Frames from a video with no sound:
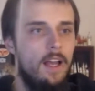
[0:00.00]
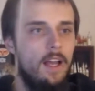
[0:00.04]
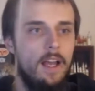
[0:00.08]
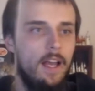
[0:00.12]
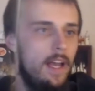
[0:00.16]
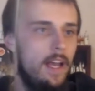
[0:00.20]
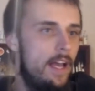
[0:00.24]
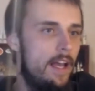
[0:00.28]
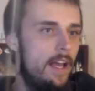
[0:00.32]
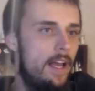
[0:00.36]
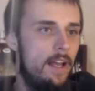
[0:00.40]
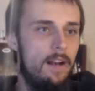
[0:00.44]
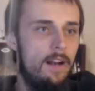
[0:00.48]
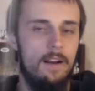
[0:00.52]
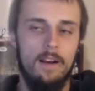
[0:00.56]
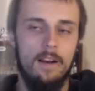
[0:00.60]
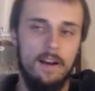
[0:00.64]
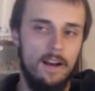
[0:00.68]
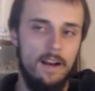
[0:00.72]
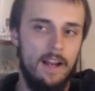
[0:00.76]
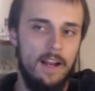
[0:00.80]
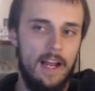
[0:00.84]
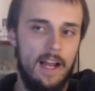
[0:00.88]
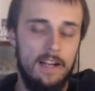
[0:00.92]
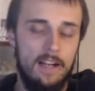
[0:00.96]
And
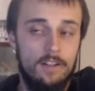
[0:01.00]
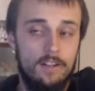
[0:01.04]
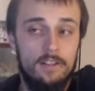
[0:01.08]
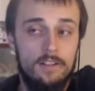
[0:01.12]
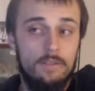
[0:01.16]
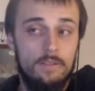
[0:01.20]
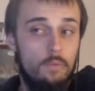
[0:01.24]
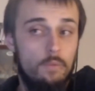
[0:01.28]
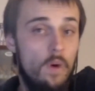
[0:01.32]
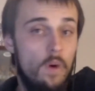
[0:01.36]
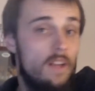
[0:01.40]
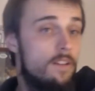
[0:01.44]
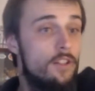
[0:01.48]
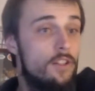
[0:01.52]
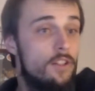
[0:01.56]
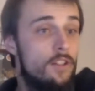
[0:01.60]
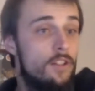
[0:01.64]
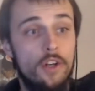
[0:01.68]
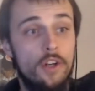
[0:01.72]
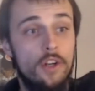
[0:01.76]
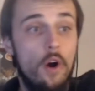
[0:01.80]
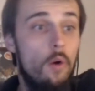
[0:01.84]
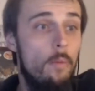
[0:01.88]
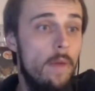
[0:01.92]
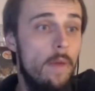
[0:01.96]
it just went to
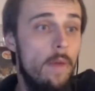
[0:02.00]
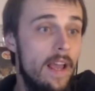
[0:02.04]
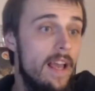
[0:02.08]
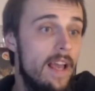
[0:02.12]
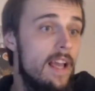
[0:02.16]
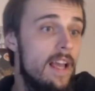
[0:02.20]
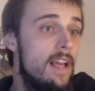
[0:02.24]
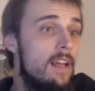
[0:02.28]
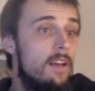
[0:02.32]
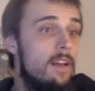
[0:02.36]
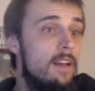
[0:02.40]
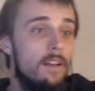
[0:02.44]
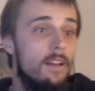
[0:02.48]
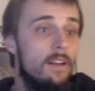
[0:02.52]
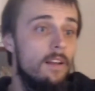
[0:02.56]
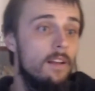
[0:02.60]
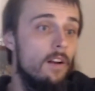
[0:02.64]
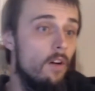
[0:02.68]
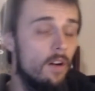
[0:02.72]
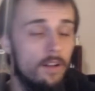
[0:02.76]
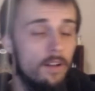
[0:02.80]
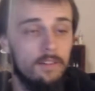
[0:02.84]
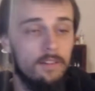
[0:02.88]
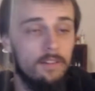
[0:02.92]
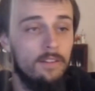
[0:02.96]
show me, you
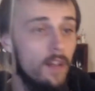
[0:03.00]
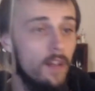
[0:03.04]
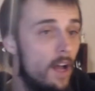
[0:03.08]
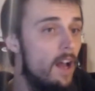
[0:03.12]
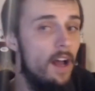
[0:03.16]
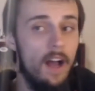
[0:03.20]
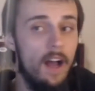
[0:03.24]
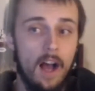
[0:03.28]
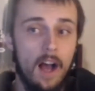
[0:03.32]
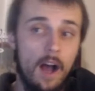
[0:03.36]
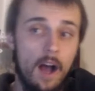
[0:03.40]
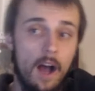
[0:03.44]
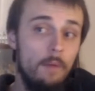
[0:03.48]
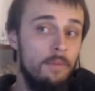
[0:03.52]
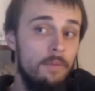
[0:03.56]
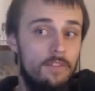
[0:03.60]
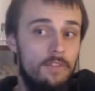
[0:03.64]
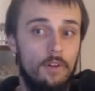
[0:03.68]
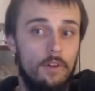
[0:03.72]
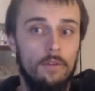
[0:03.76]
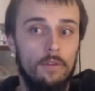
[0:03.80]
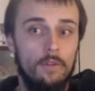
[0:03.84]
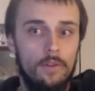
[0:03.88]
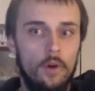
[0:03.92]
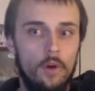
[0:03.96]
know, because I'm
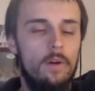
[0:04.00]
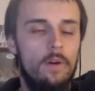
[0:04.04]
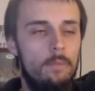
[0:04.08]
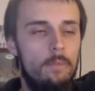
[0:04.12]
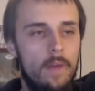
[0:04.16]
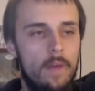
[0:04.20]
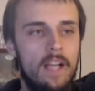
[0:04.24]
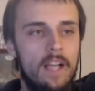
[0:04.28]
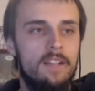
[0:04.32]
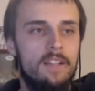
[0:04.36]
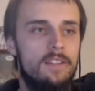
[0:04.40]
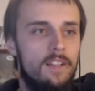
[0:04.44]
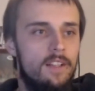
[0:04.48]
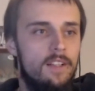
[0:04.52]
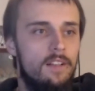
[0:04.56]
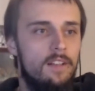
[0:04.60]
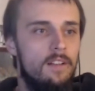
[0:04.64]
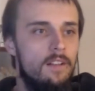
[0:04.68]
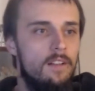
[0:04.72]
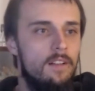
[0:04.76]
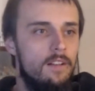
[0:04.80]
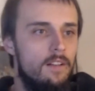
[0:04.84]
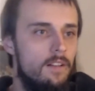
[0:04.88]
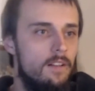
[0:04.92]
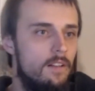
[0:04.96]
still new at mixing.